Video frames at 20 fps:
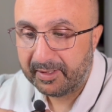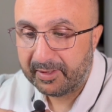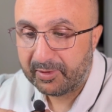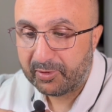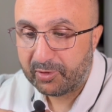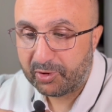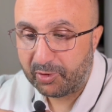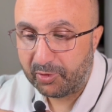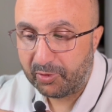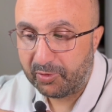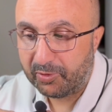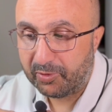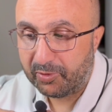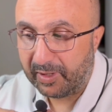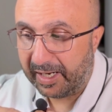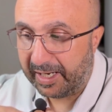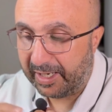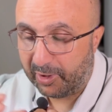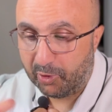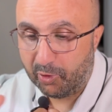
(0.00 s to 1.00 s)
So
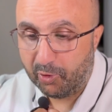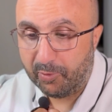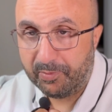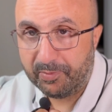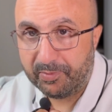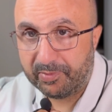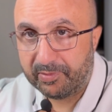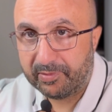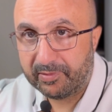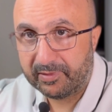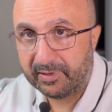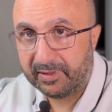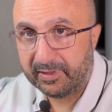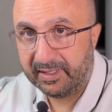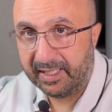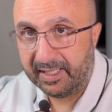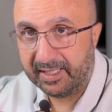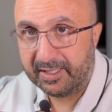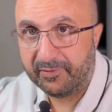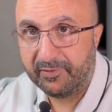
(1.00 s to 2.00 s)
I hope
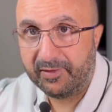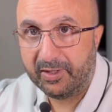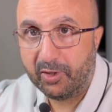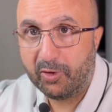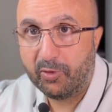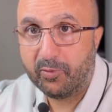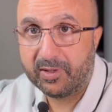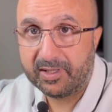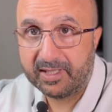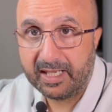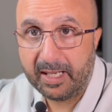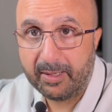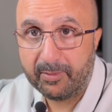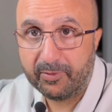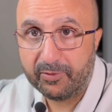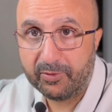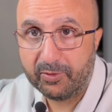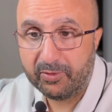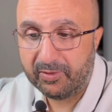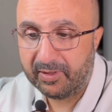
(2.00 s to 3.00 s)
this video was
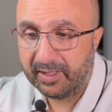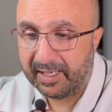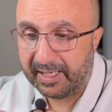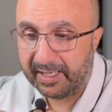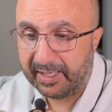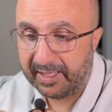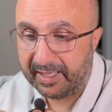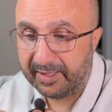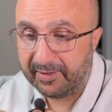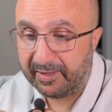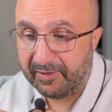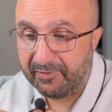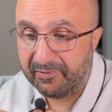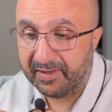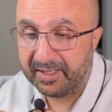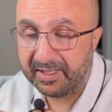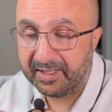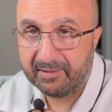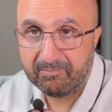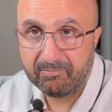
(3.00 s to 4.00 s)
helpful. If
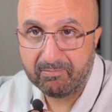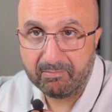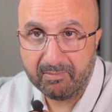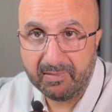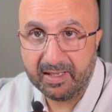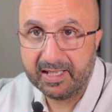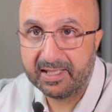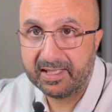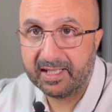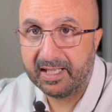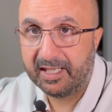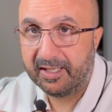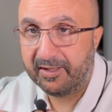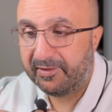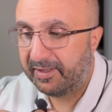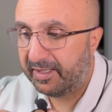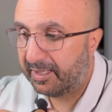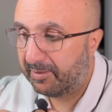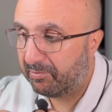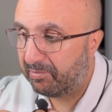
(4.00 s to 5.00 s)
I missed
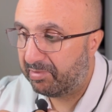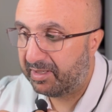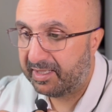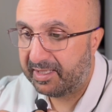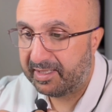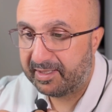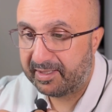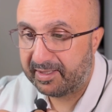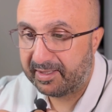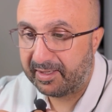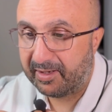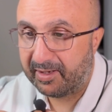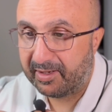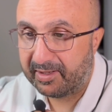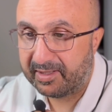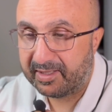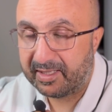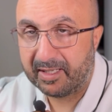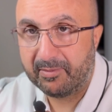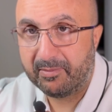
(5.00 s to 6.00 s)
anything, please
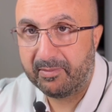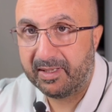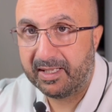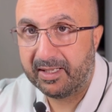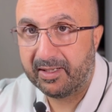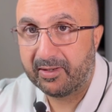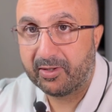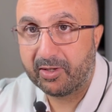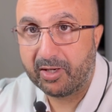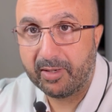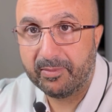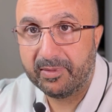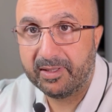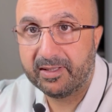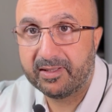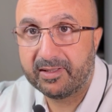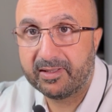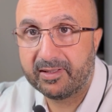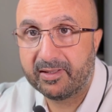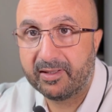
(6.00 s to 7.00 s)
send me a
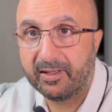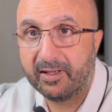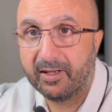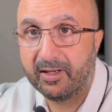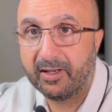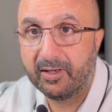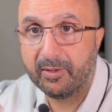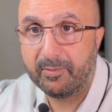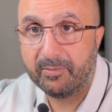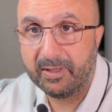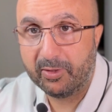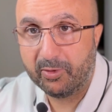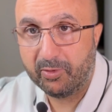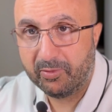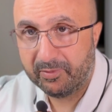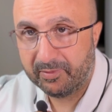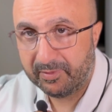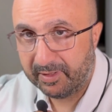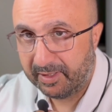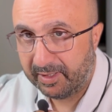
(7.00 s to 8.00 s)
comment
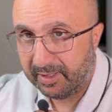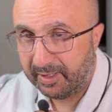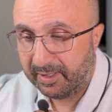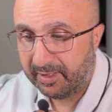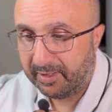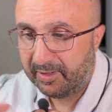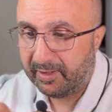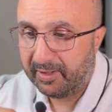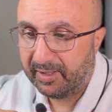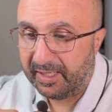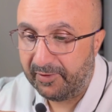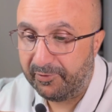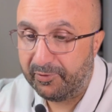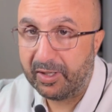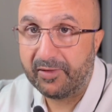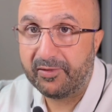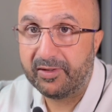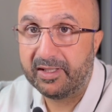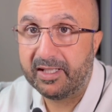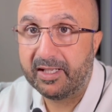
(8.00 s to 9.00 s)
below. If you
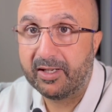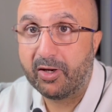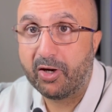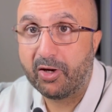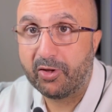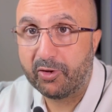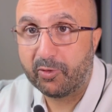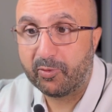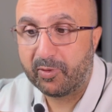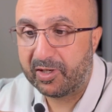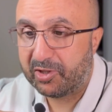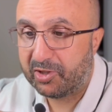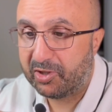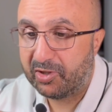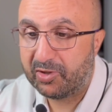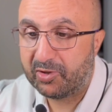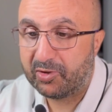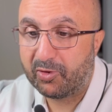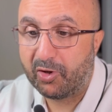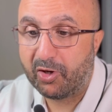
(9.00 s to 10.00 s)
have any other
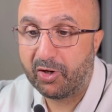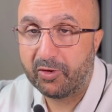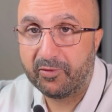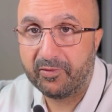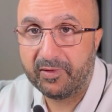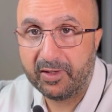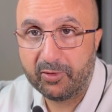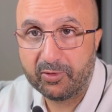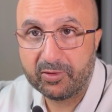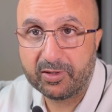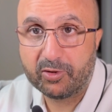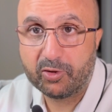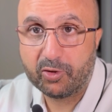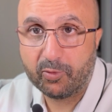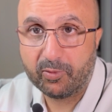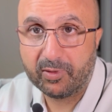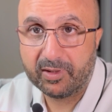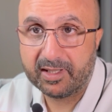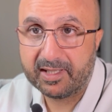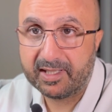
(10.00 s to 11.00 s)
questions or other videos that you
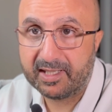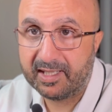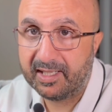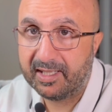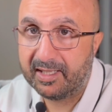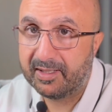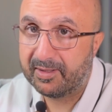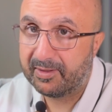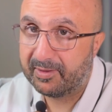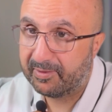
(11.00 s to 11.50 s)
want to see,